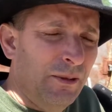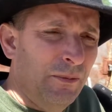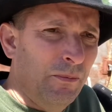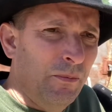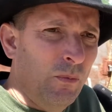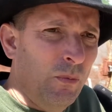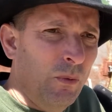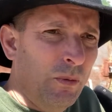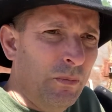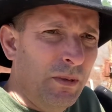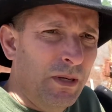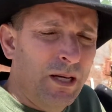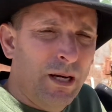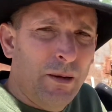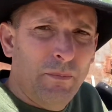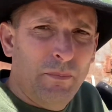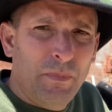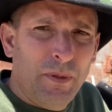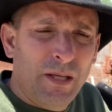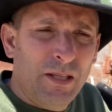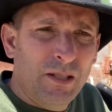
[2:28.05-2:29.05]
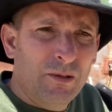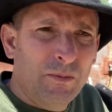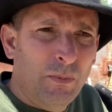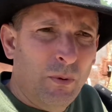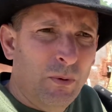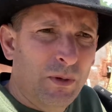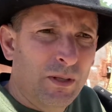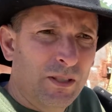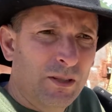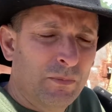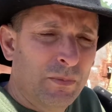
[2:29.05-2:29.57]
would become pinch
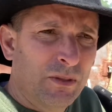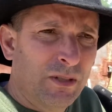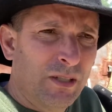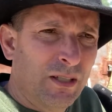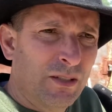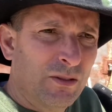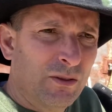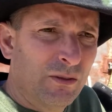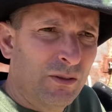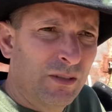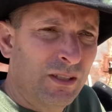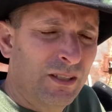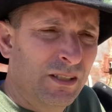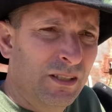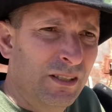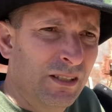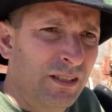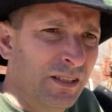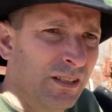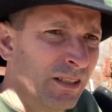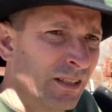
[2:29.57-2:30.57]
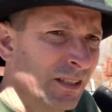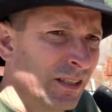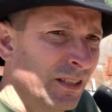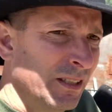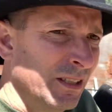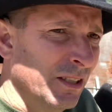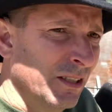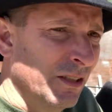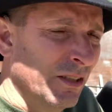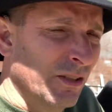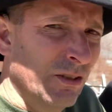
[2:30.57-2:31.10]
points potentially
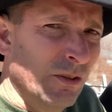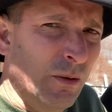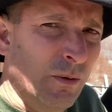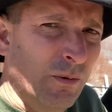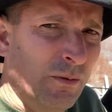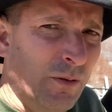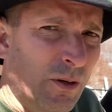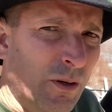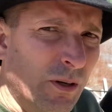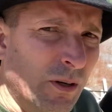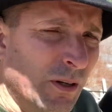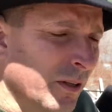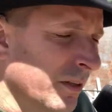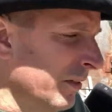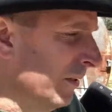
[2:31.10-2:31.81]
so far.